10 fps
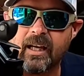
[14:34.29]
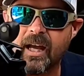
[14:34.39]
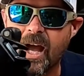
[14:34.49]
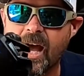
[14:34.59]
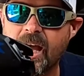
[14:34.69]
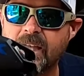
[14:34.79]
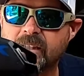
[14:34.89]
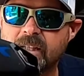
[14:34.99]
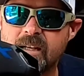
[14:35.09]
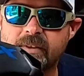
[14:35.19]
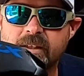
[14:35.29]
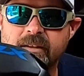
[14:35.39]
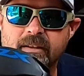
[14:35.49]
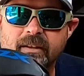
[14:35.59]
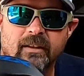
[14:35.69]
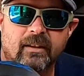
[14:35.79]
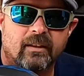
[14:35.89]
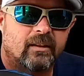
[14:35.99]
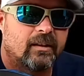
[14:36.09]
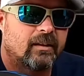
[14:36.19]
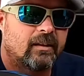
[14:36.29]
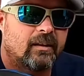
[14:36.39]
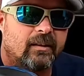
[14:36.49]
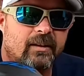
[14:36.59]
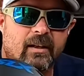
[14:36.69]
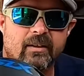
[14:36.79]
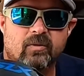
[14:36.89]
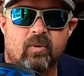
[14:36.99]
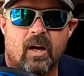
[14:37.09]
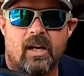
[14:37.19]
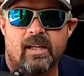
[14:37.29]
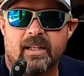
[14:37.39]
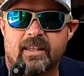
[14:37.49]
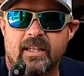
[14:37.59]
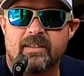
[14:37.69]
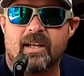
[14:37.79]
I love it. Now this rod I think is